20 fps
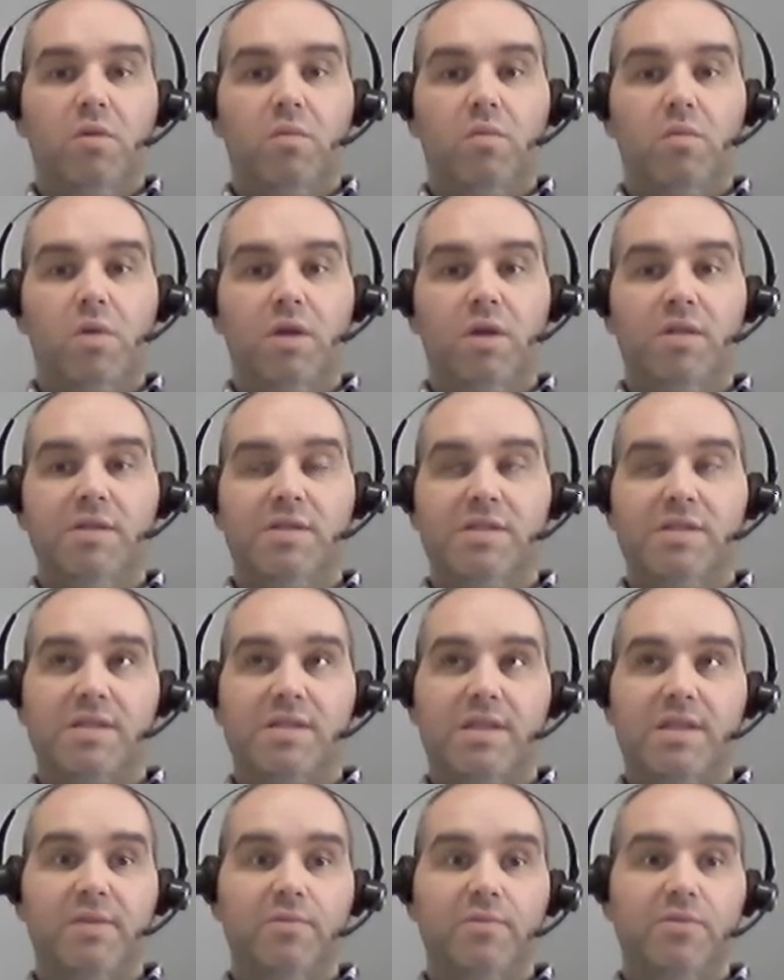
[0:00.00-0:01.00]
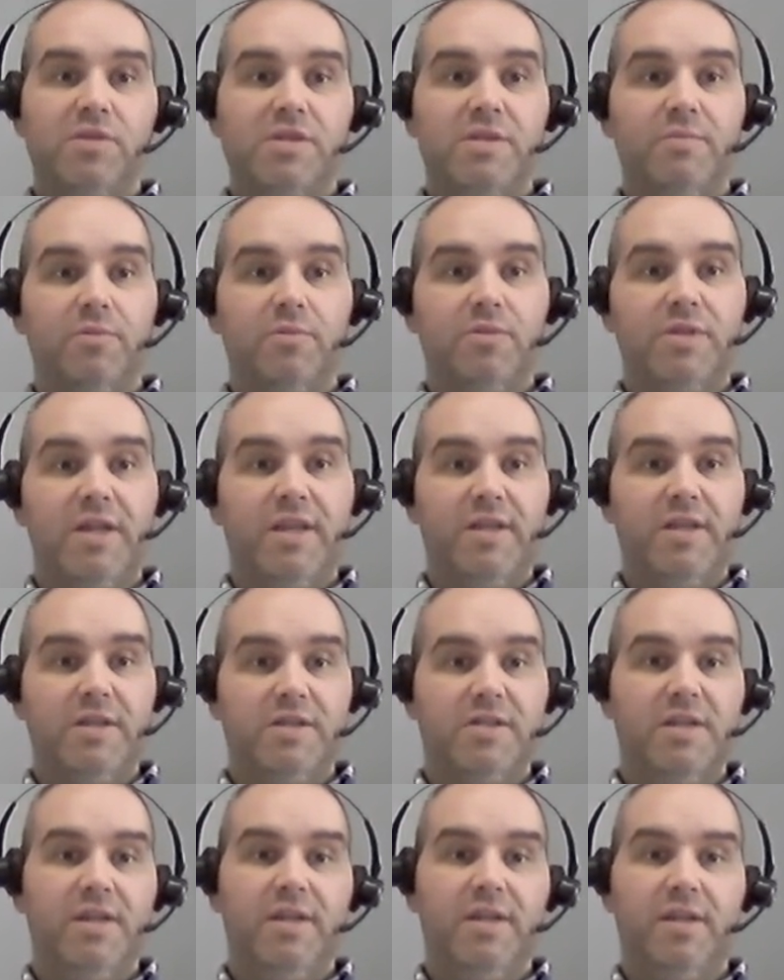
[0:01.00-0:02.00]
one skill
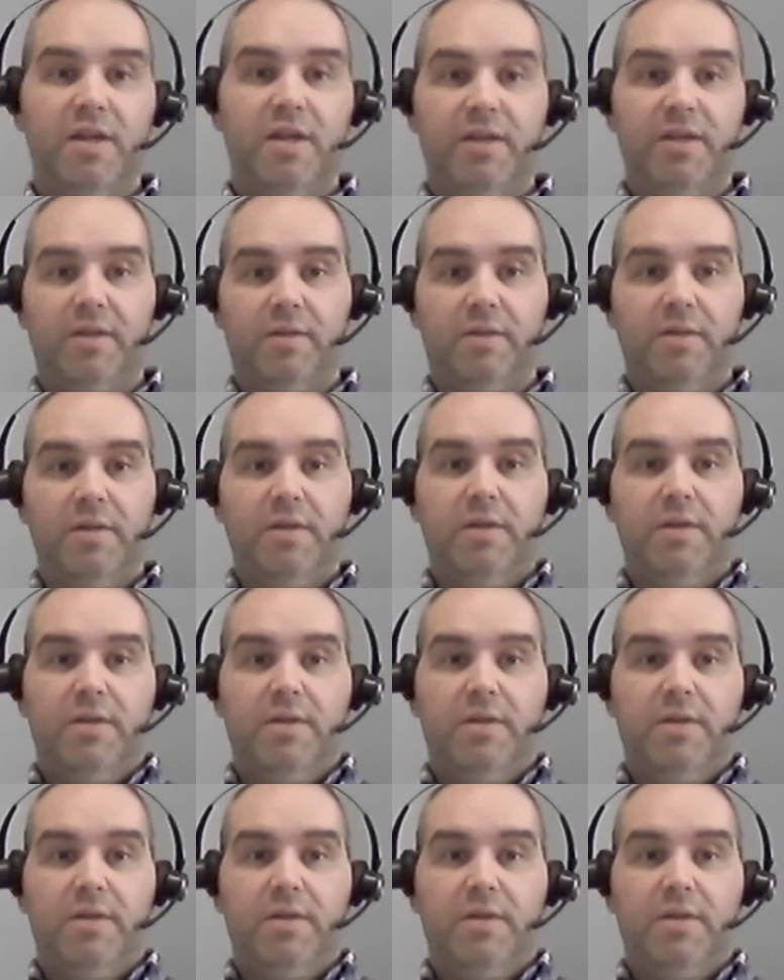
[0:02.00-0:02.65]
simultaneously, like